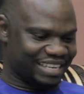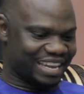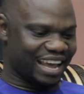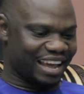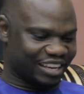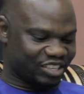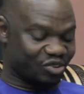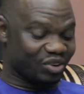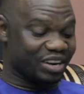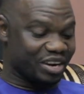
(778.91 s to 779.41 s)
They
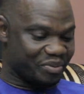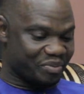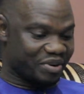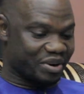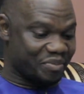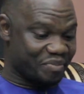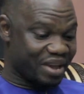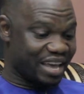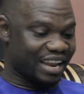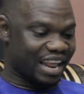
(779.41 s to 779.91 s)
actually
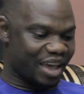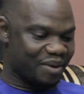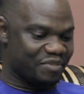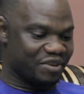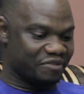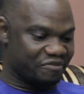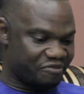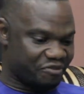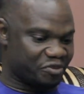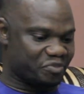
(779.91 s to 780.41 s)
remain, I
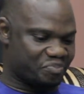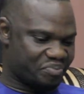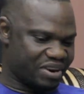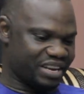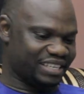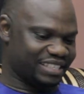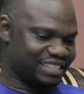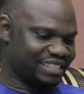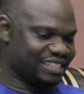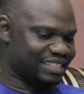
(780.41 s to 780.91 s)
mean,
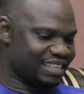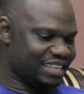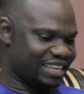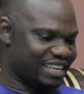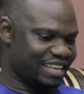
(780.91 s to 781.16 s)
footprints